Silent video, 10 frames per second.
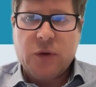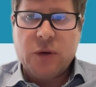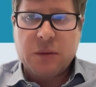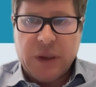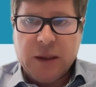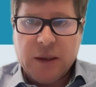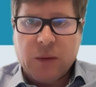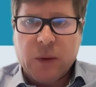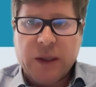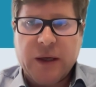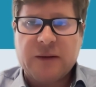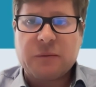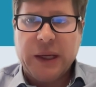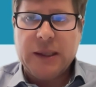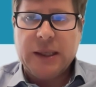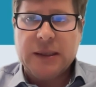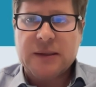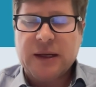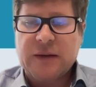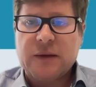and in our case, mainly at the
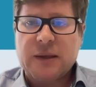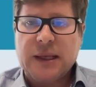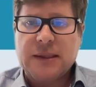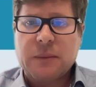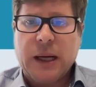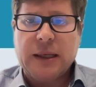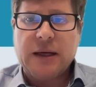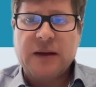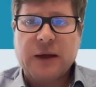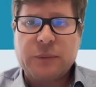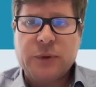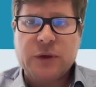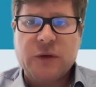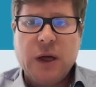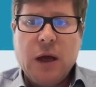text and data mining exceptions.